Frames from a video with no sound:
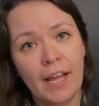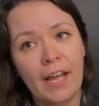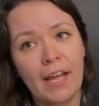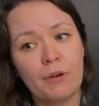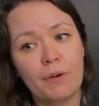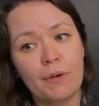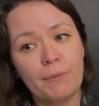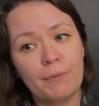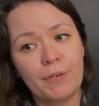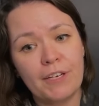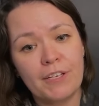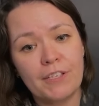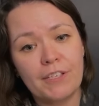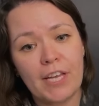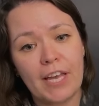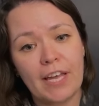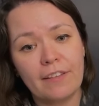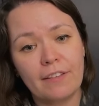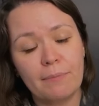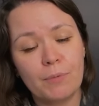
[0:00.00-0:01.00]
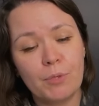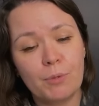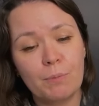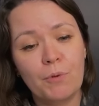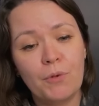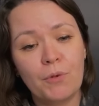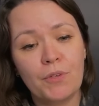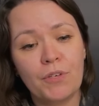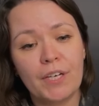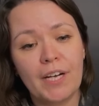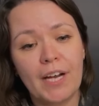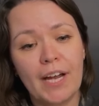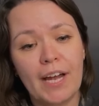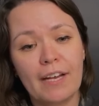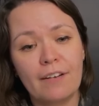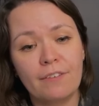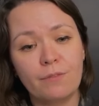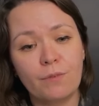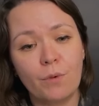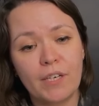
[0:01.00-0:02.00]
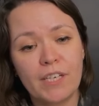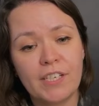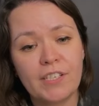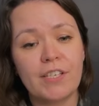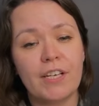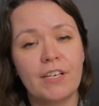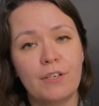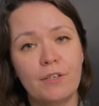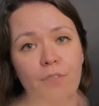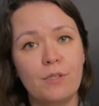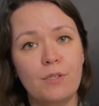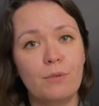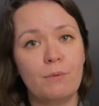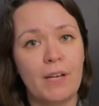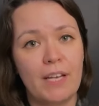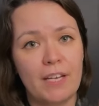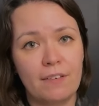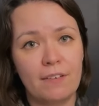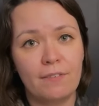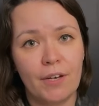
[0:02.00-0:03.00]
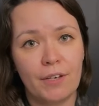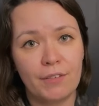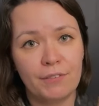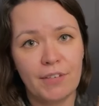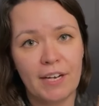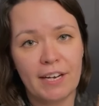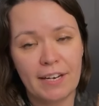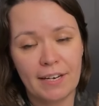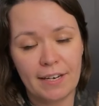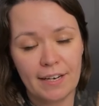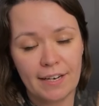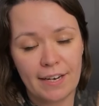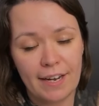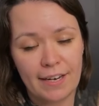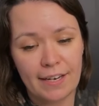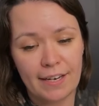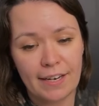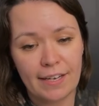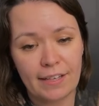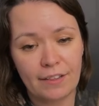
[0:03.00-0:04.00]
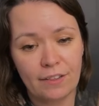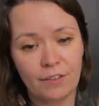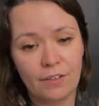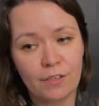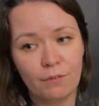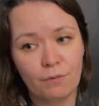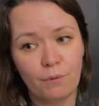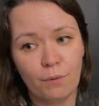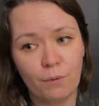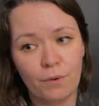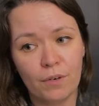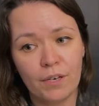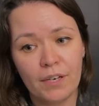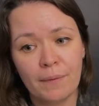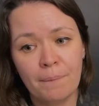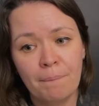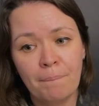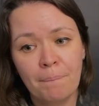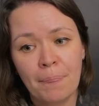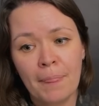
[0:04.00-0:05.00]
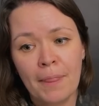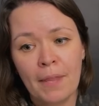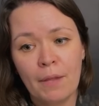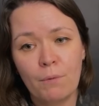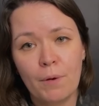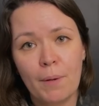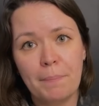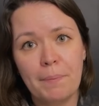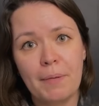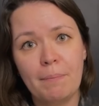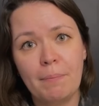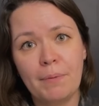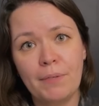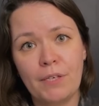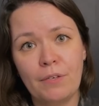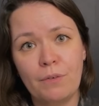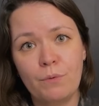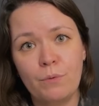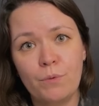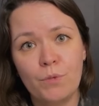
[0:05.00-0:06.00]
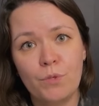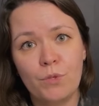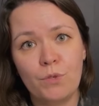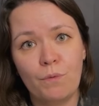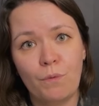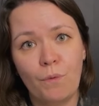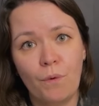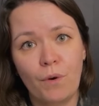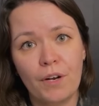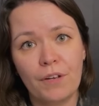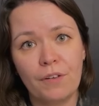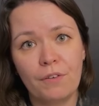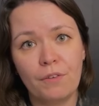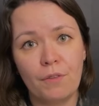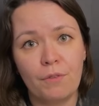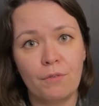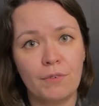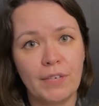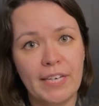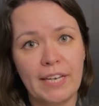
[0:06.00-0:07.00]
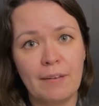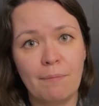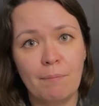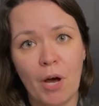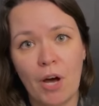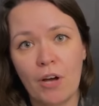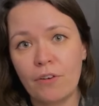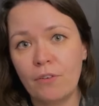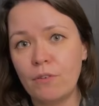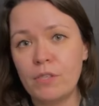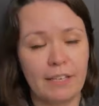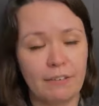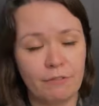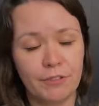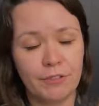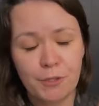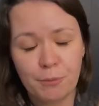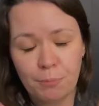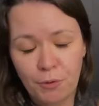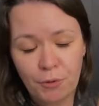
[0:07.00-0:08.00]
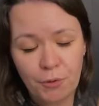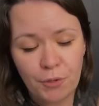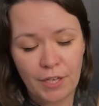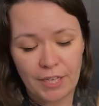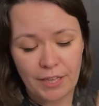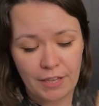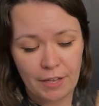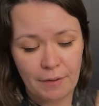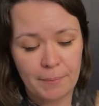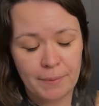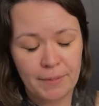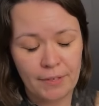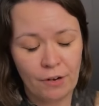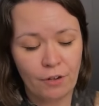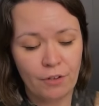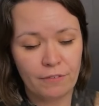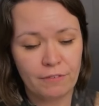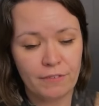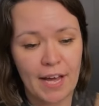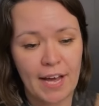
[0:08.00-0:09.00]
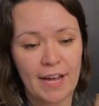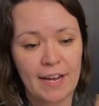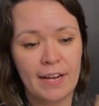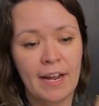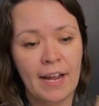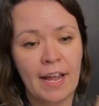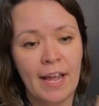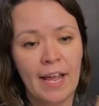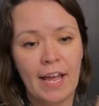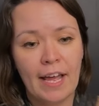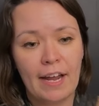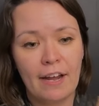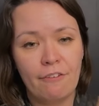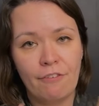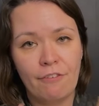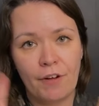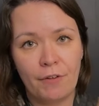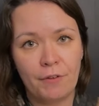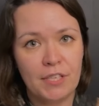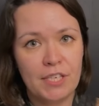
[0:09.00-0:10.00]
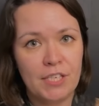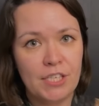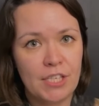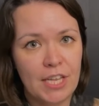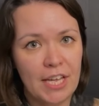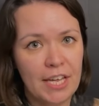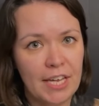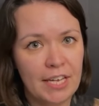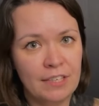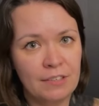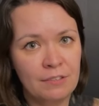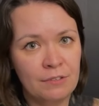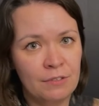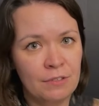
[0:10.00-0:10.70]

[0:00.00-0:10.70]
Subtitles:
I wanted to get them smoother, and of course I also went on Reddit and I looked for what people used for 3D models for smoothing them and all of that, and I found this thing.